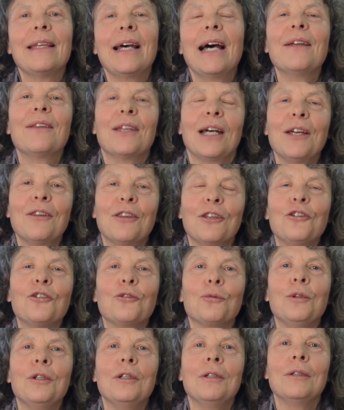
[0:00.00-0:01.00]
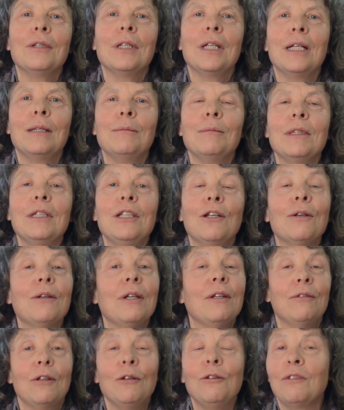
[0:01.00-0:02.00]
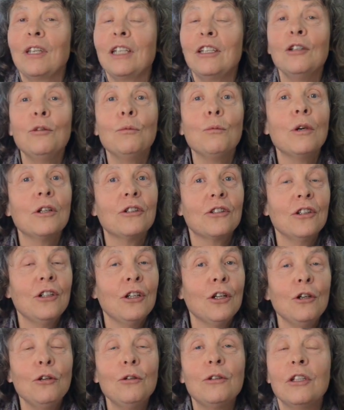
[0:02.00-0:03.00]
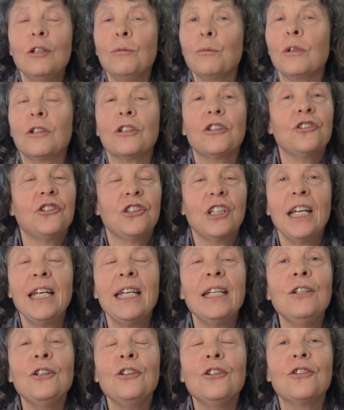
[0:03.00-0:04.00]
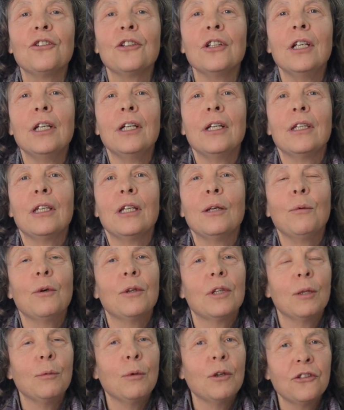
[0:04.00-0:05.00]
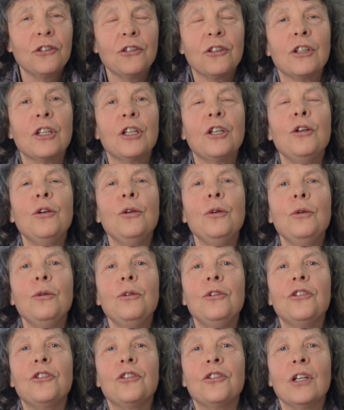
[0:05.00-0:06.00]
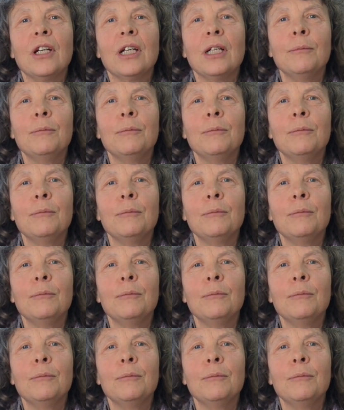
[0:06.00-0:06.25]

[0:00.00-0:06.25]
Others were, you know, if they didn't want to know, didn't want to change, there wasn't a huge